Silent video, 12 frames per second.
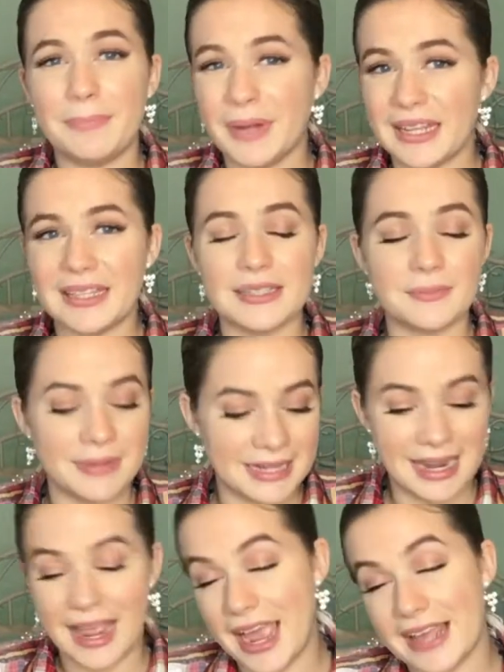But
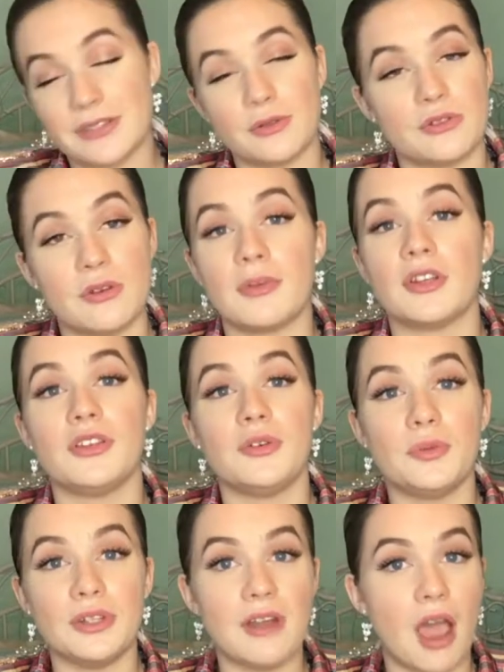being a high school swimmer,
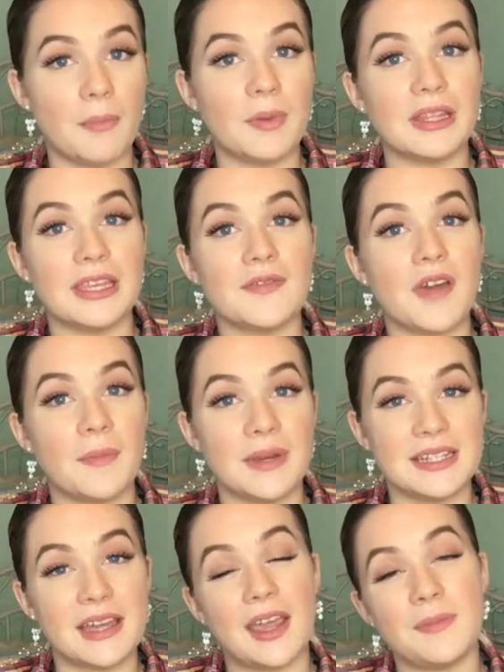you would not believe how
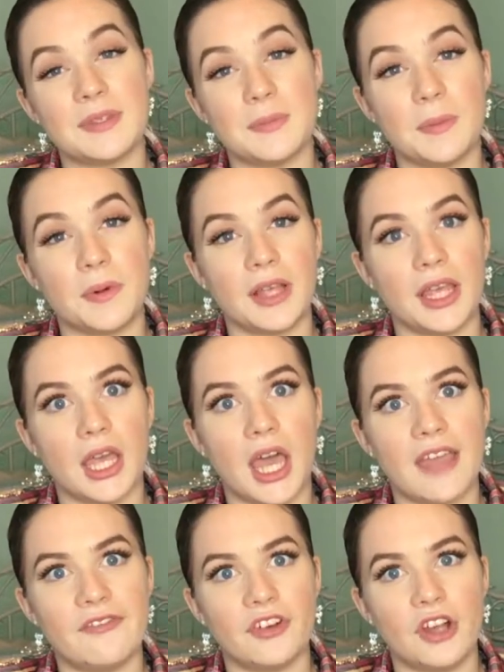many times people are like,
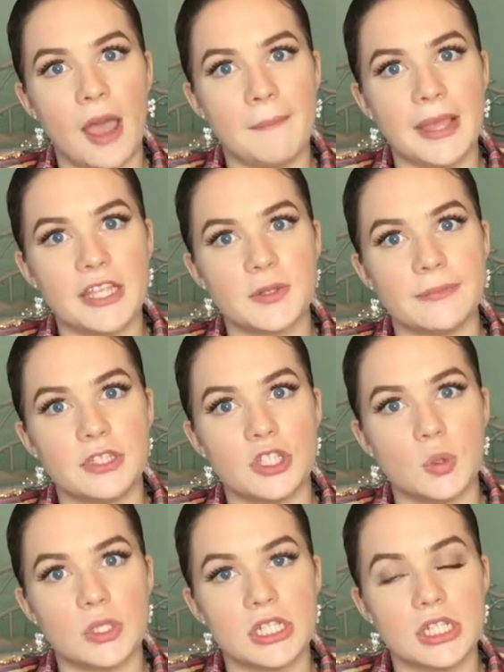I forgot my
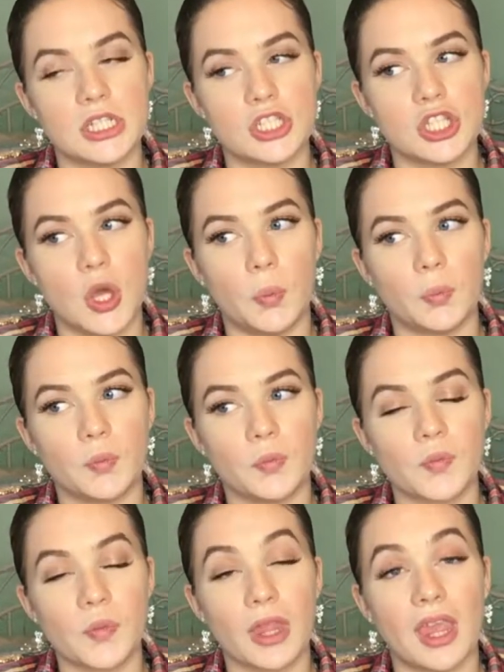swimsuit.
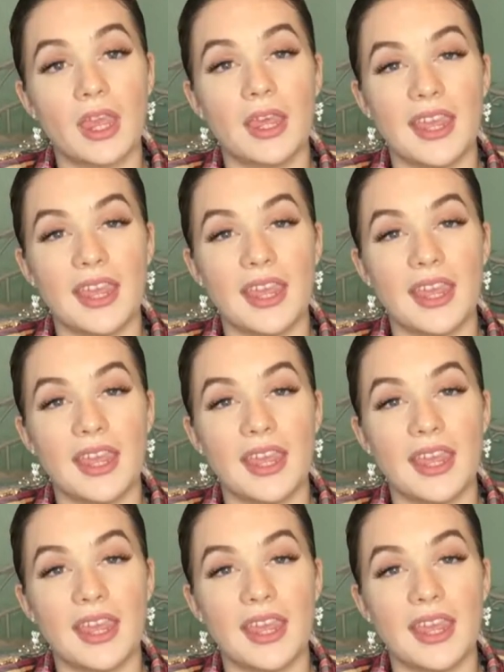So